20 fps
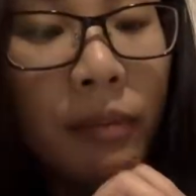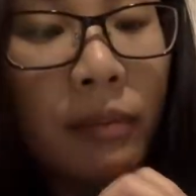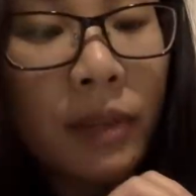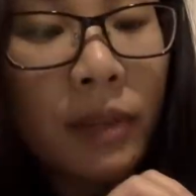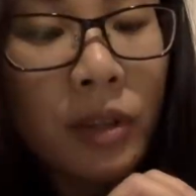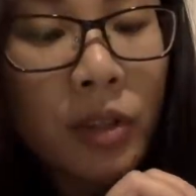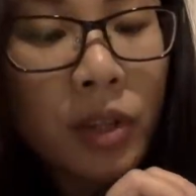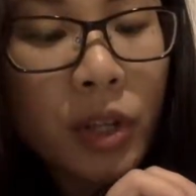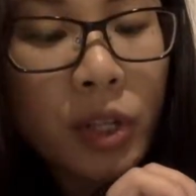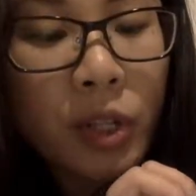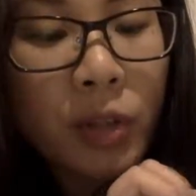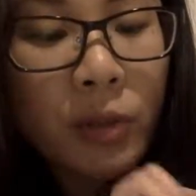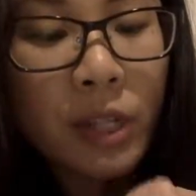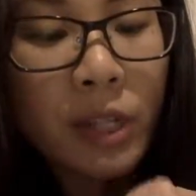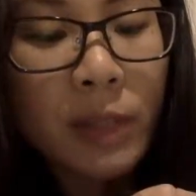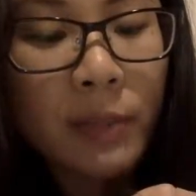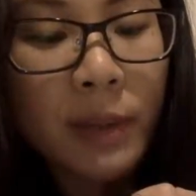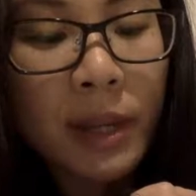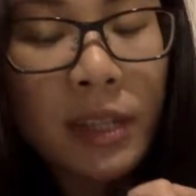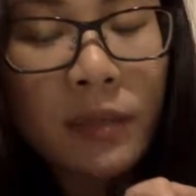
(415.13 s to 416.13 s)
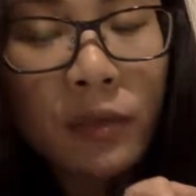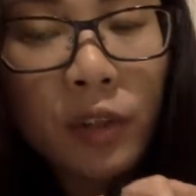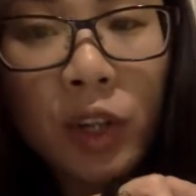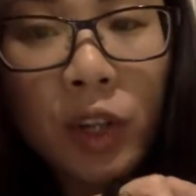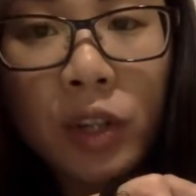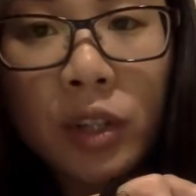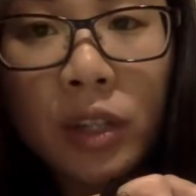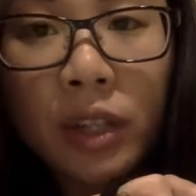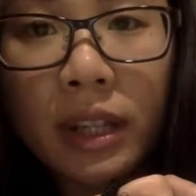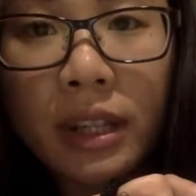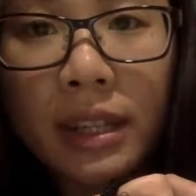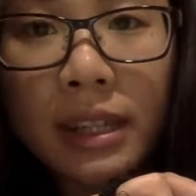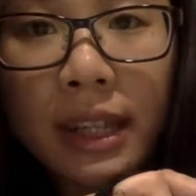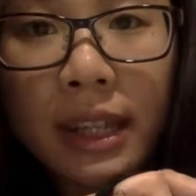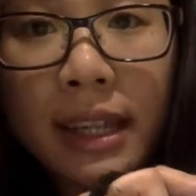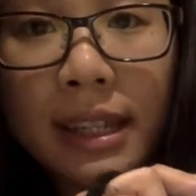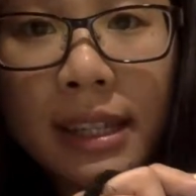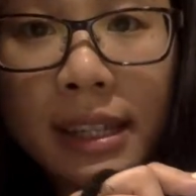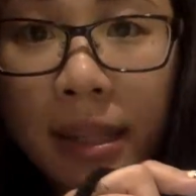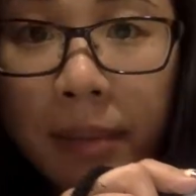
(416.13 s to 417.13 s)
There's also a space for you to list
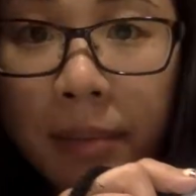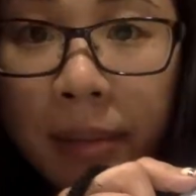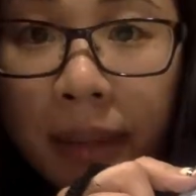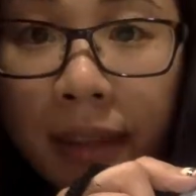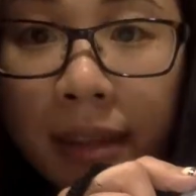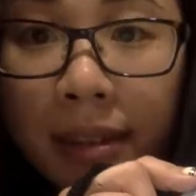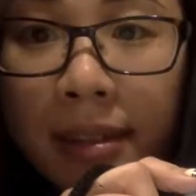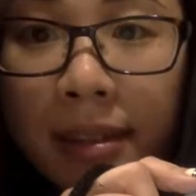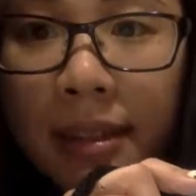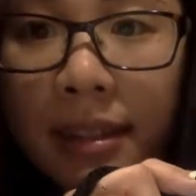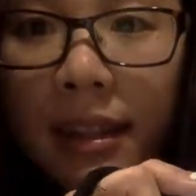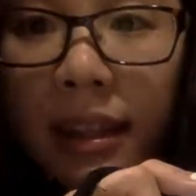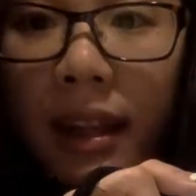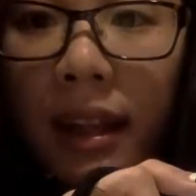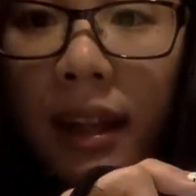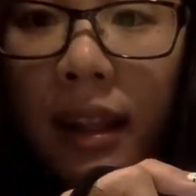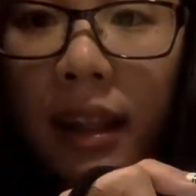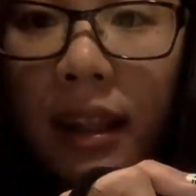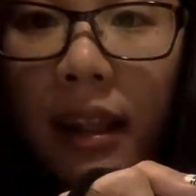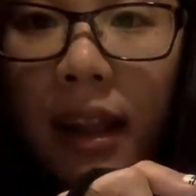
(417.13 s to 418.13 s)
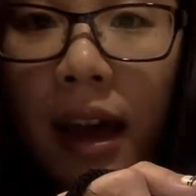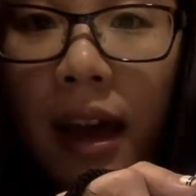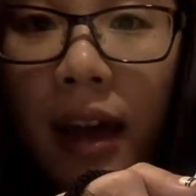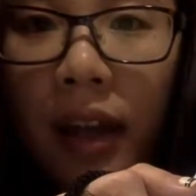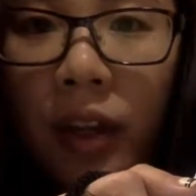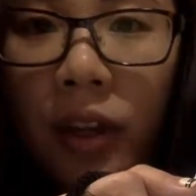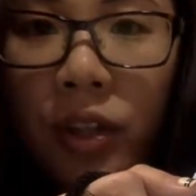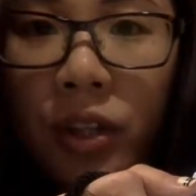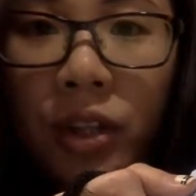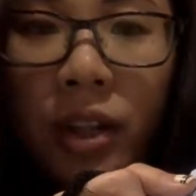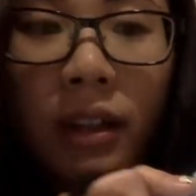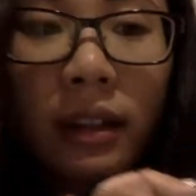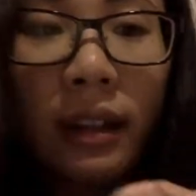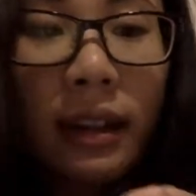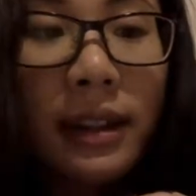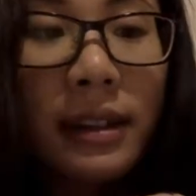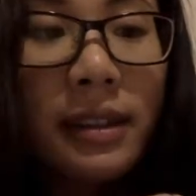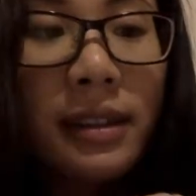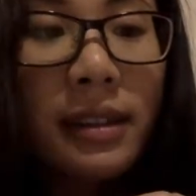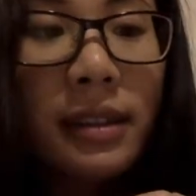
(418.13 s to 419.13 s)
any siblings that your child
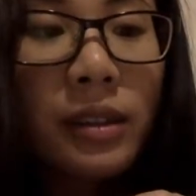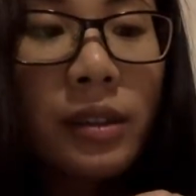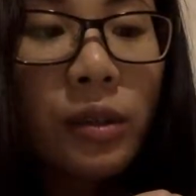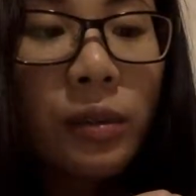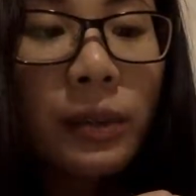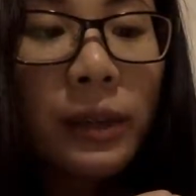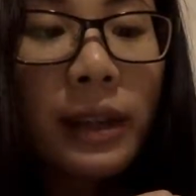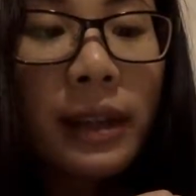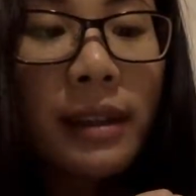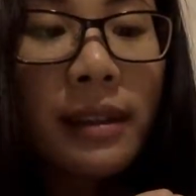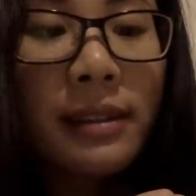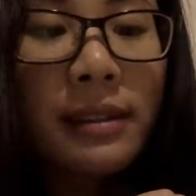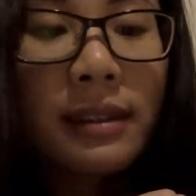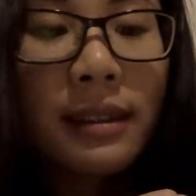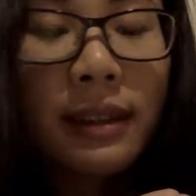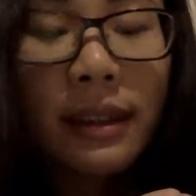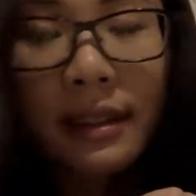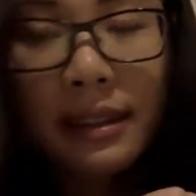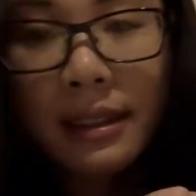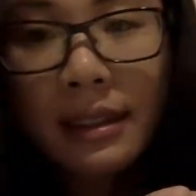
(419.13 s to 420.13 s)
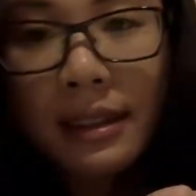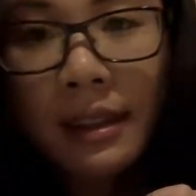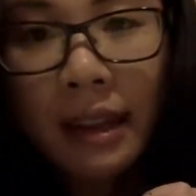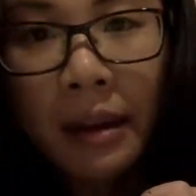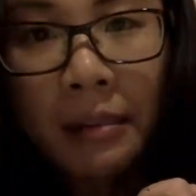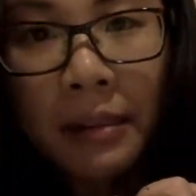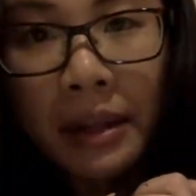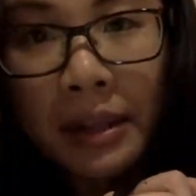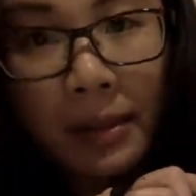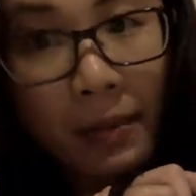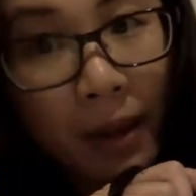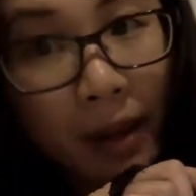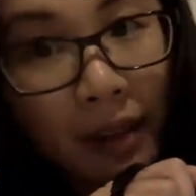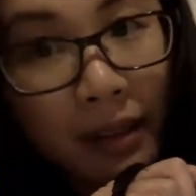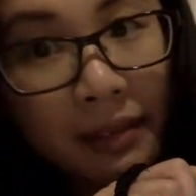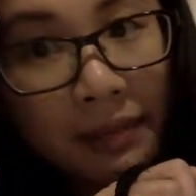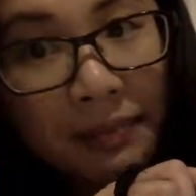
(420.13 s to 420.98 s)
has, so please list them as well.